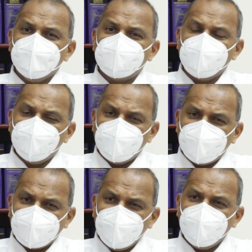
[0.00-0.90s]
So
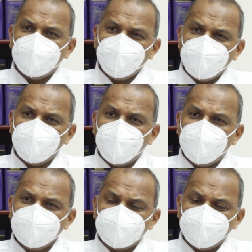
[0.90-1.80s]
again, we
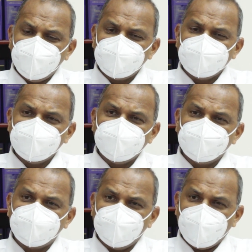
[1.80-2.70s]
want
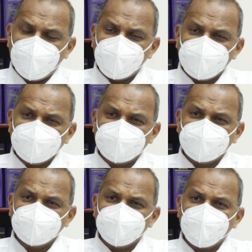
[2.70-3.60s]
businesses to help us.